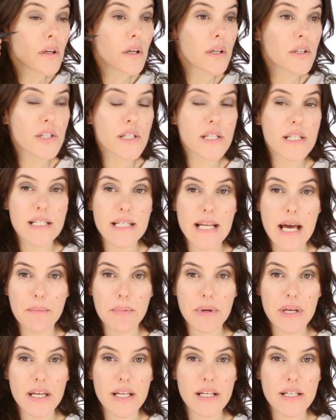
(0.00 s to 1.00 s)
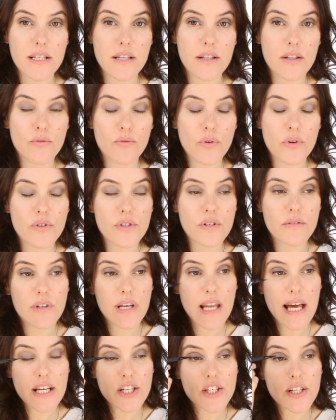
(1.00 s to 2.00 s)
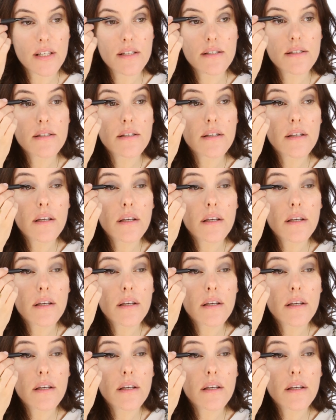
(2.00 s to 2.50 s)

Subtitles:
and just dabbing into the roots of the lashes